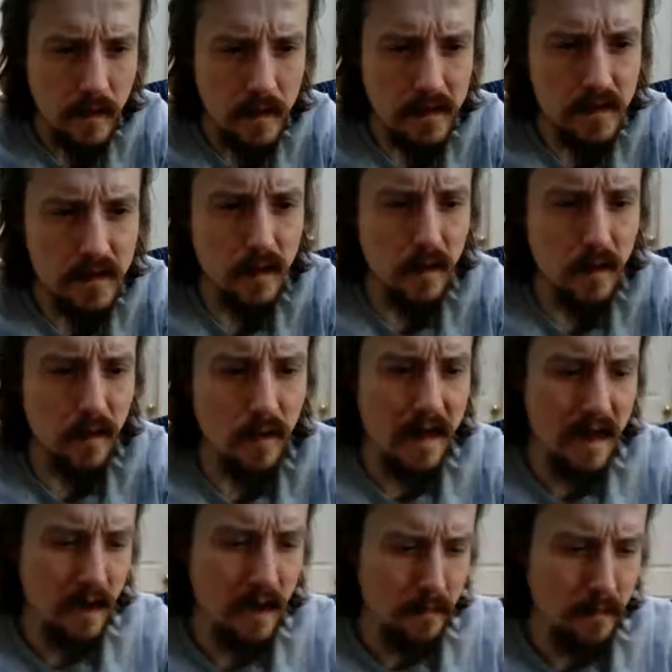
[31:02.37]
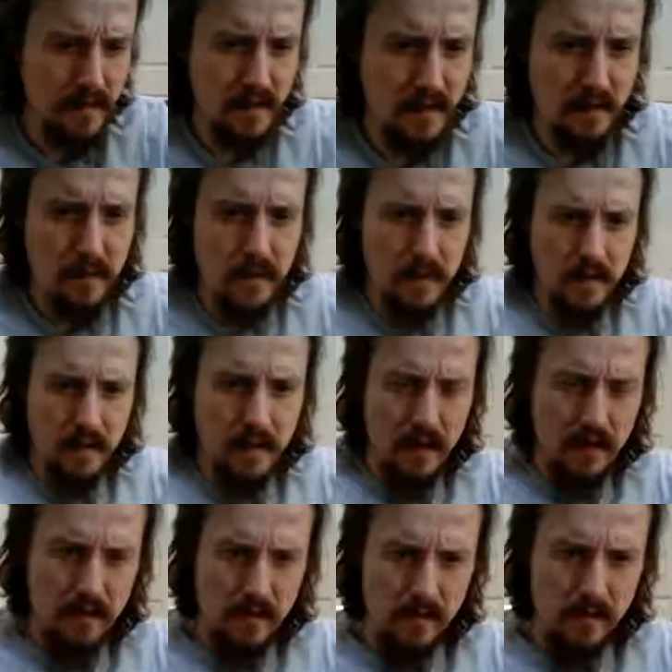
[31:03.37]
And so that happened to me
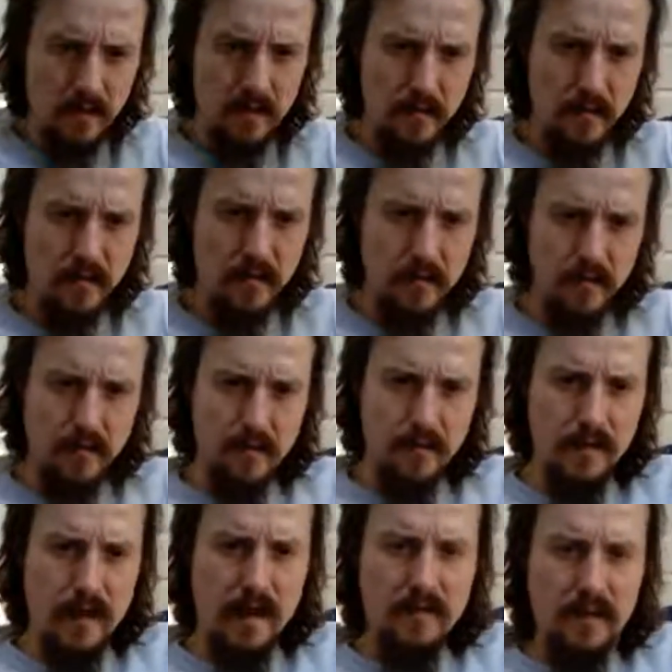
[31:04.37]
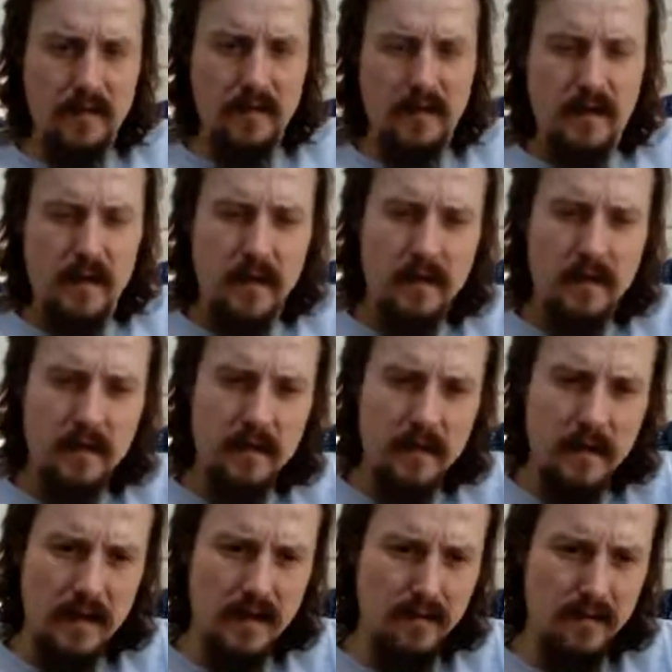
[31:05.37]
like 5 years ago,
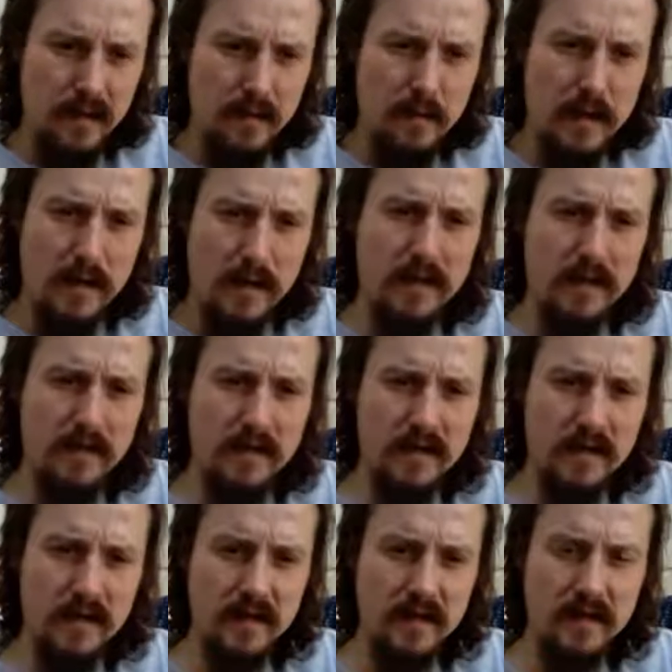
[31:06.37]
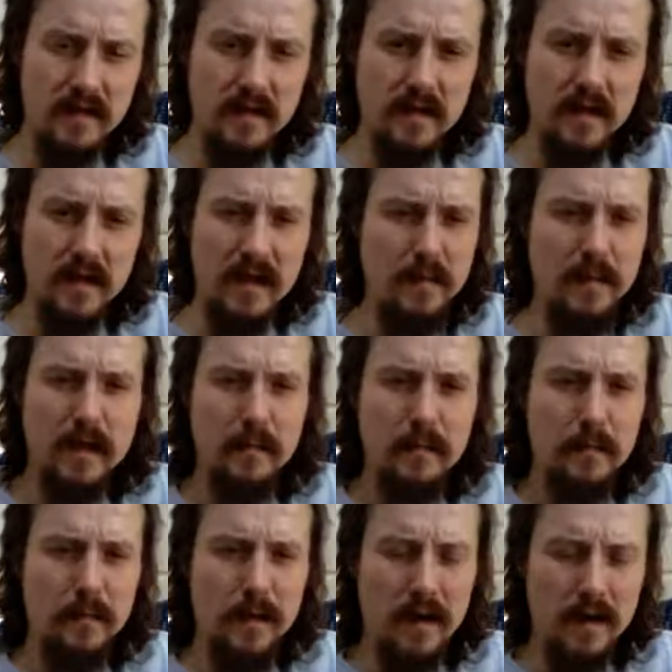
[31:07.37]
and I've been raped ever since. Like
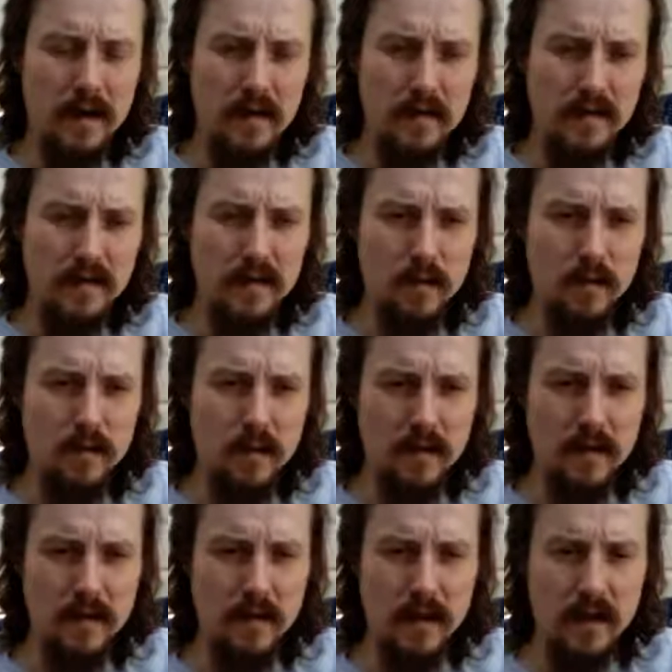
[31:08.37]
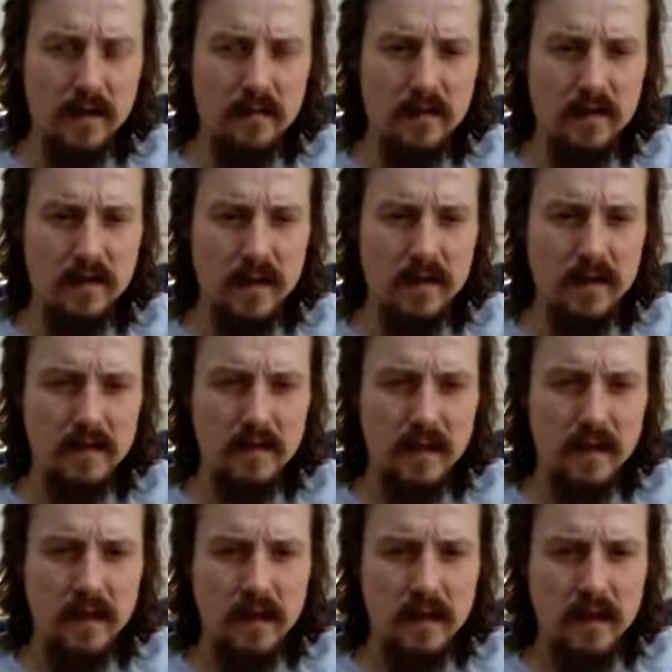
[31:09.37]
my body was sold on the internet for sex,
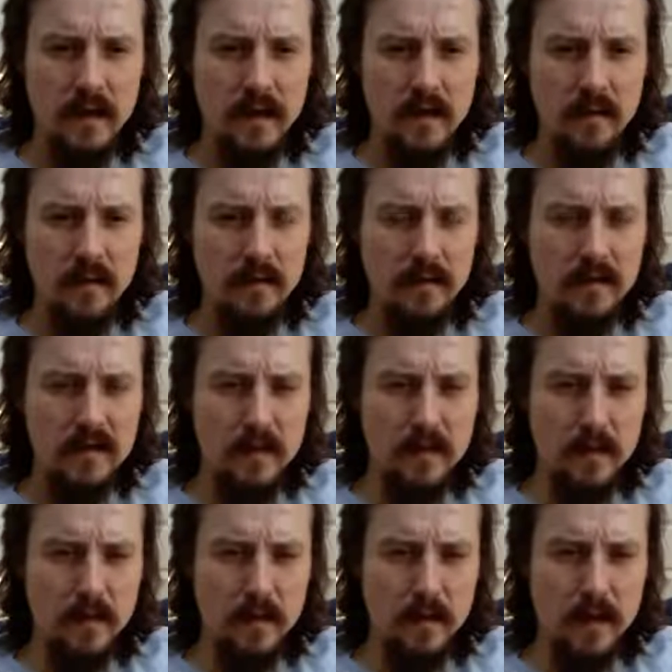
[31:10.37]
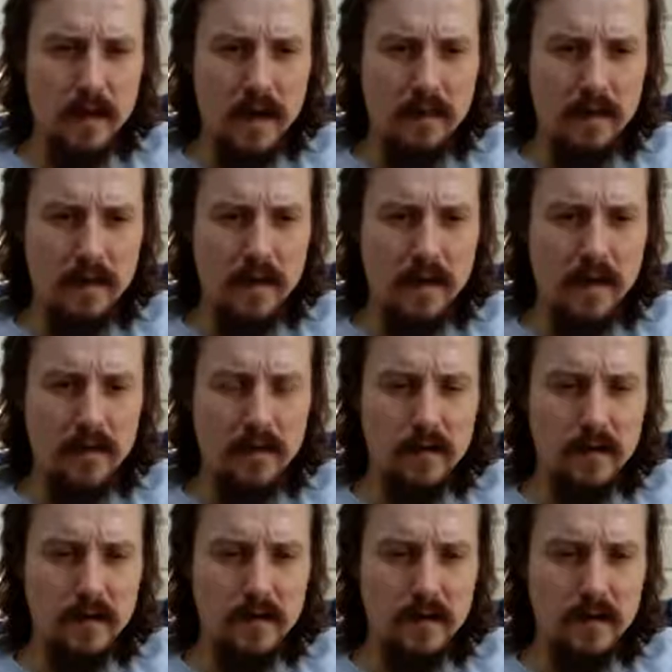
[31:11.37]
similar to what happened to Kevin
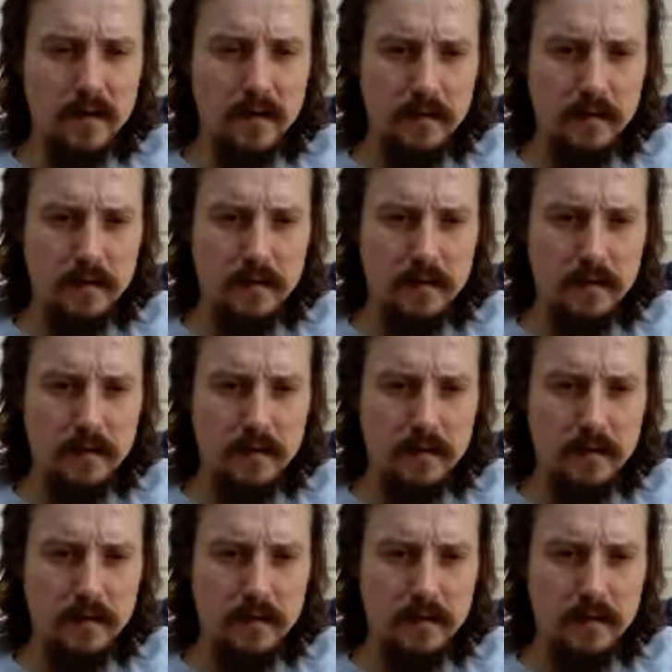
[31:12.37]
Christian.